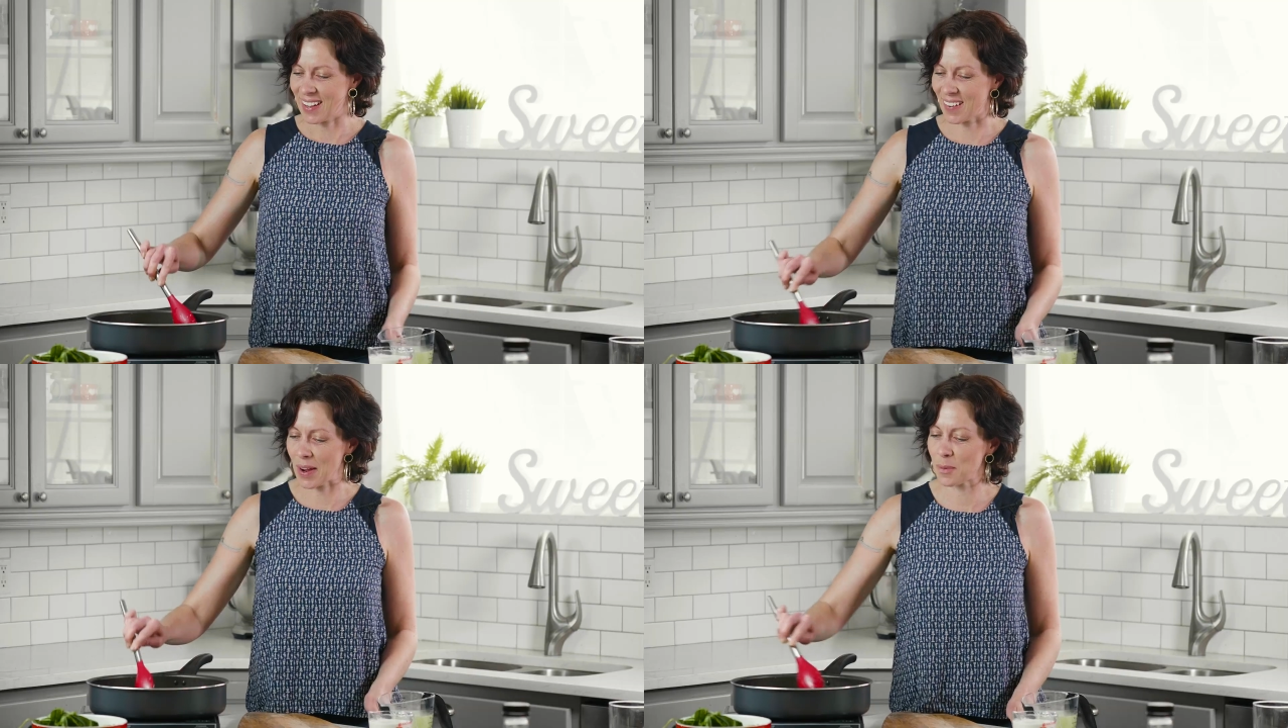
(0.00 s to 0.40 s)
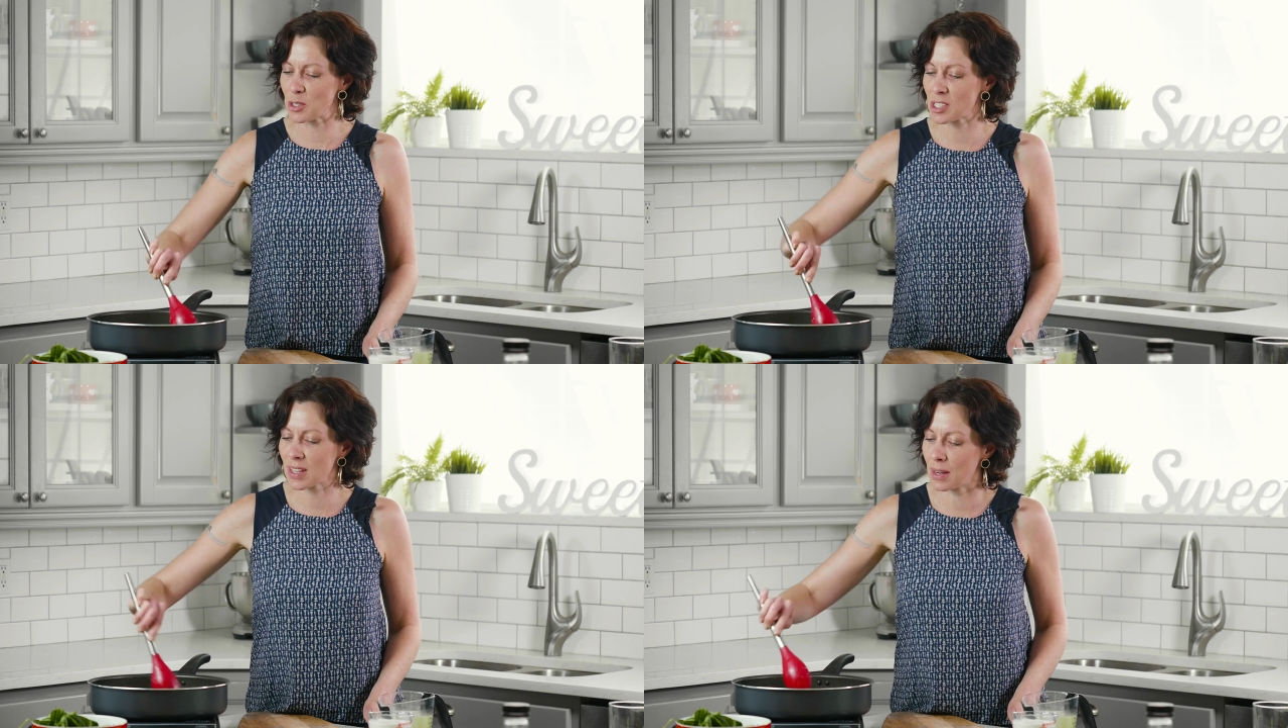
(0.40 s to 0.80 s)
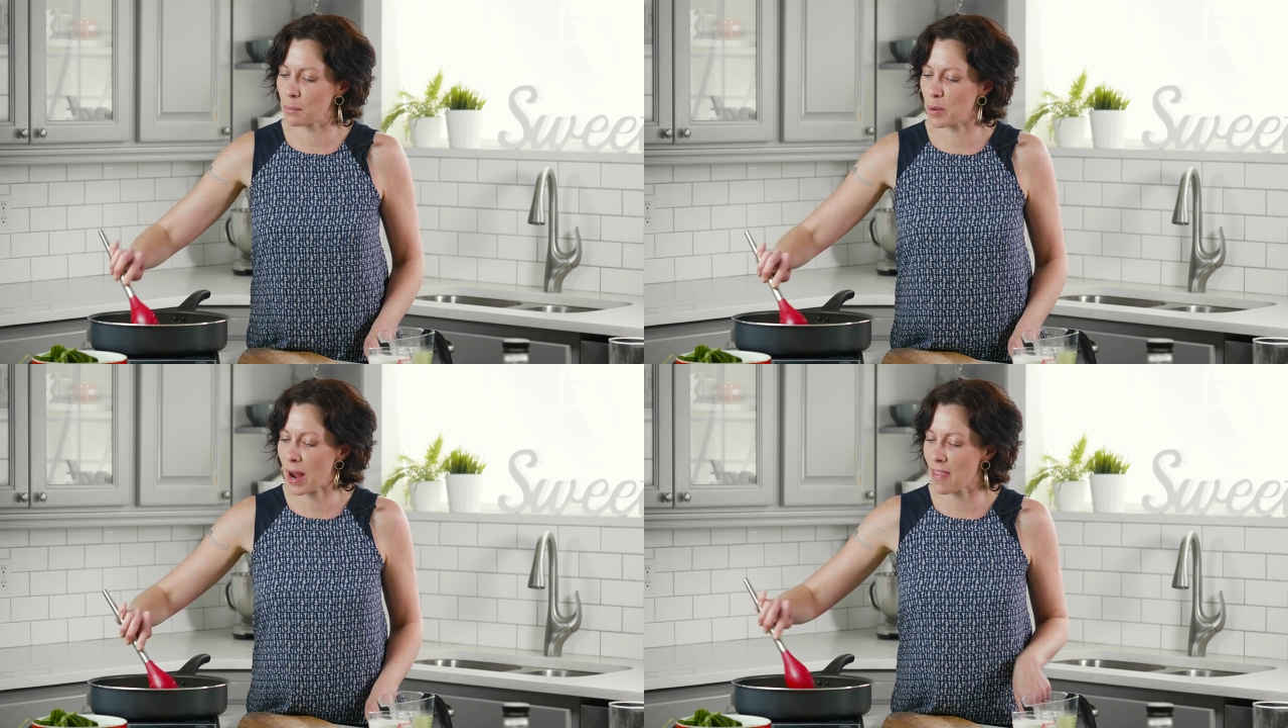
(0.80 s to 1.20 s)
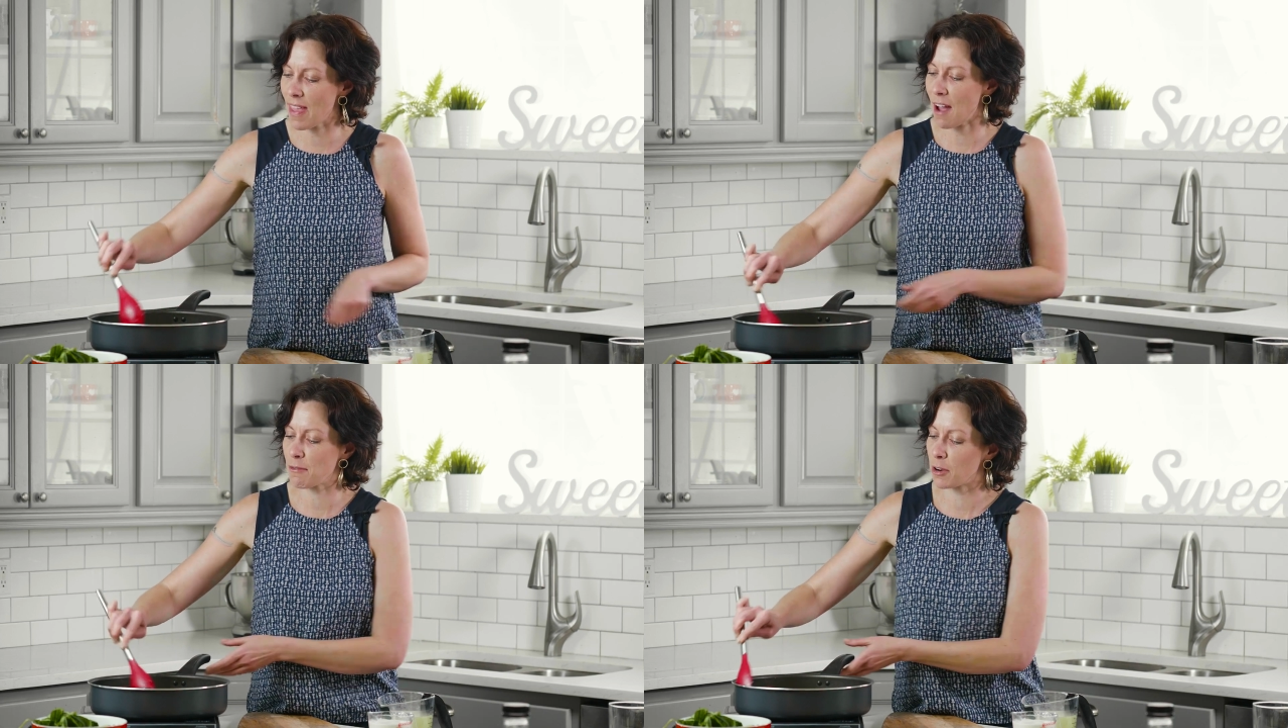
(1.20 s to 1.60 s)
All right, we're just gonna brown
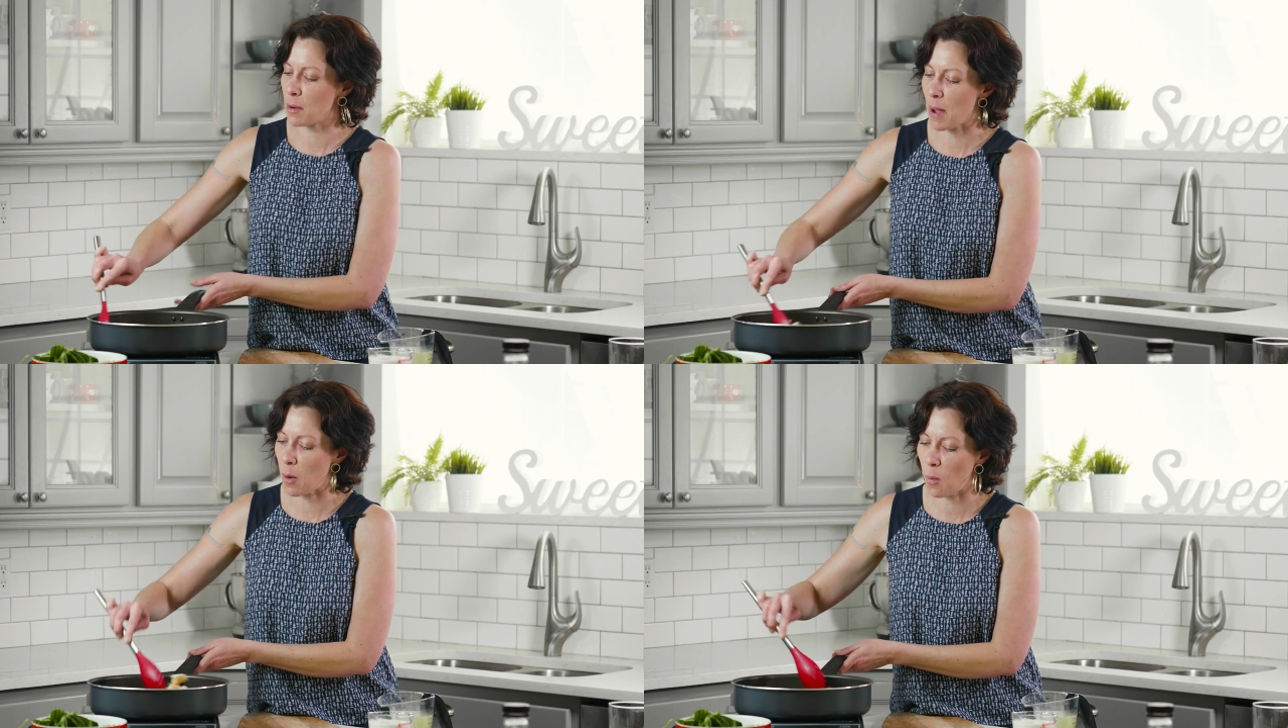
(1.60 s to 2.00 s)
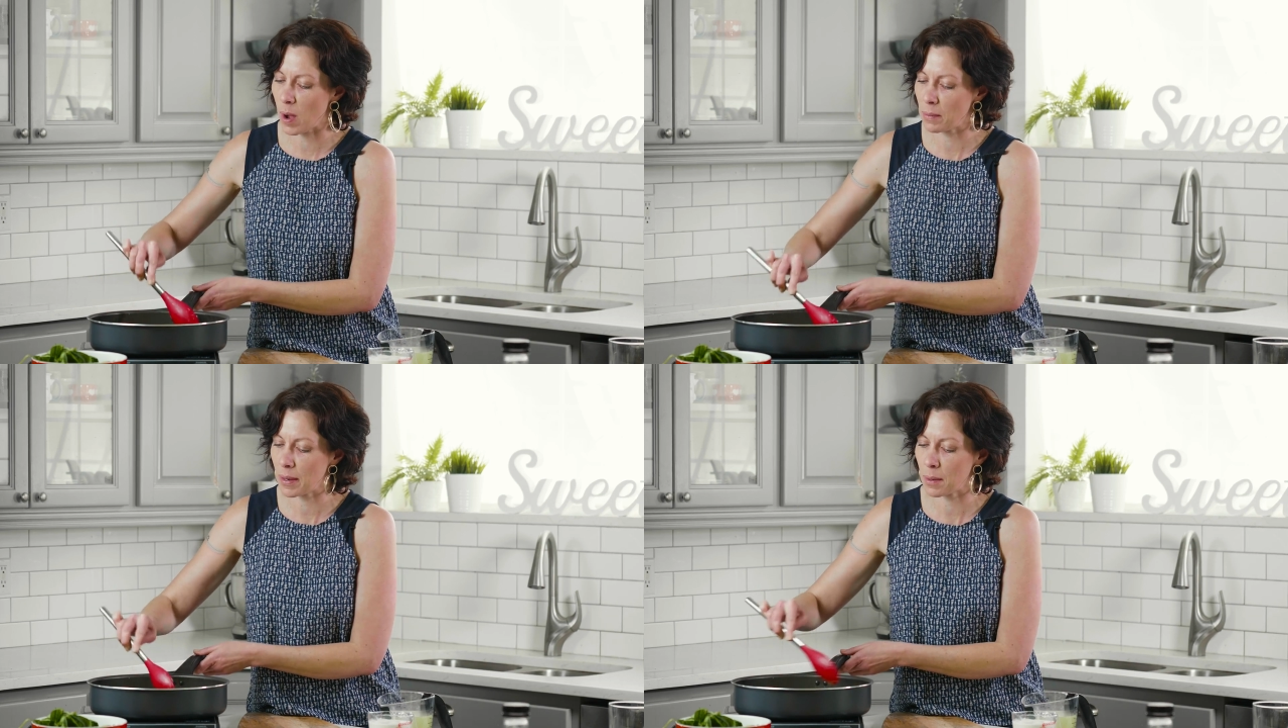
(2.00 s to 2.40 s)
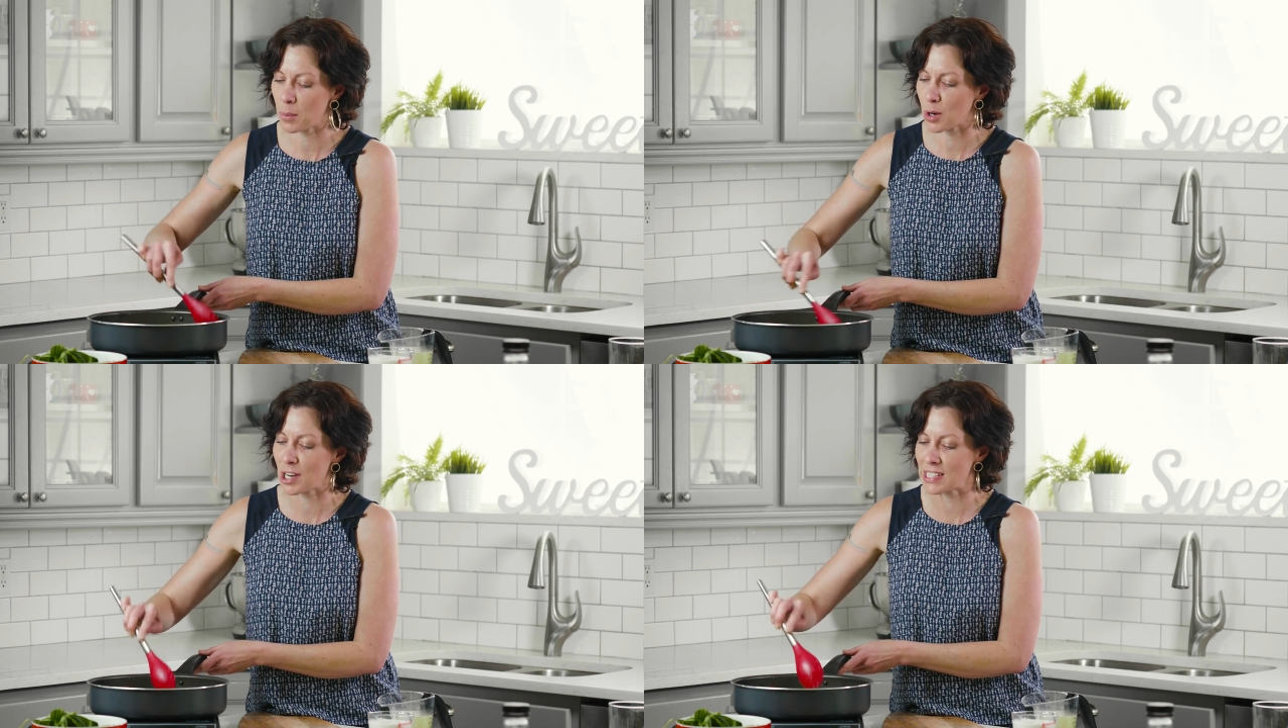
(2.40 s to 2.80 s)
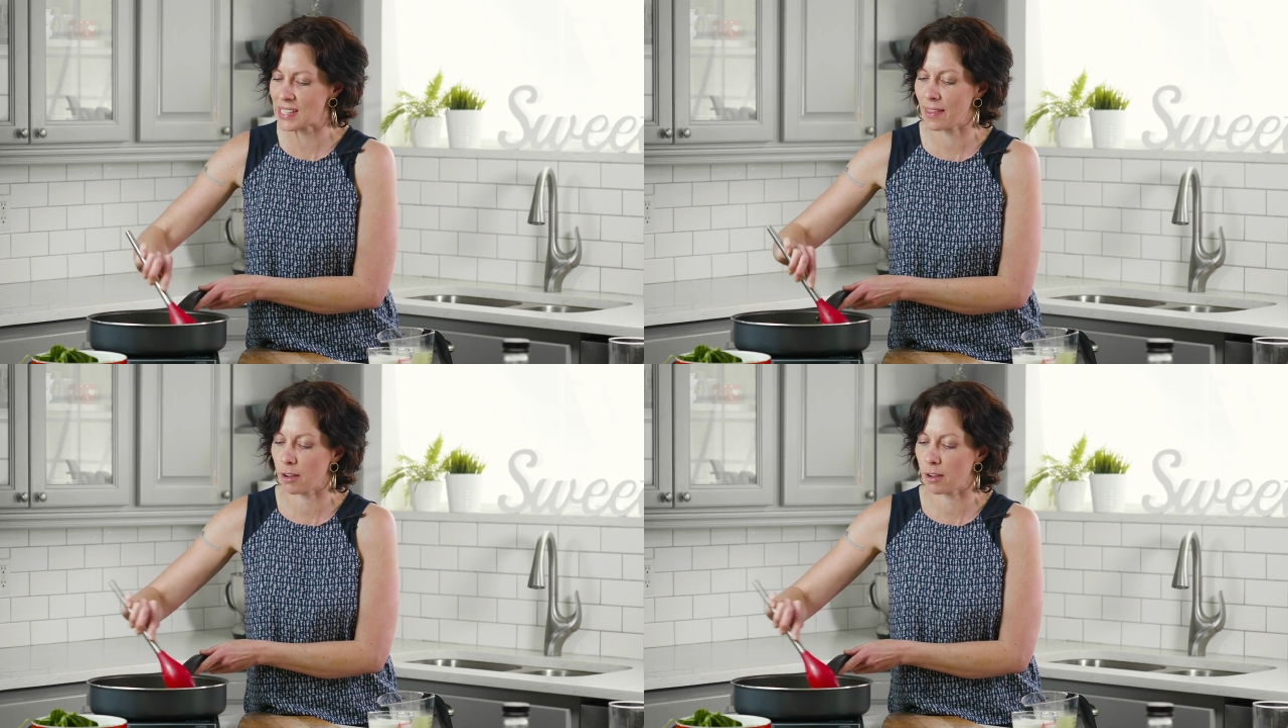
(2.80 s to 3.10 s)
that for about 1 minute more until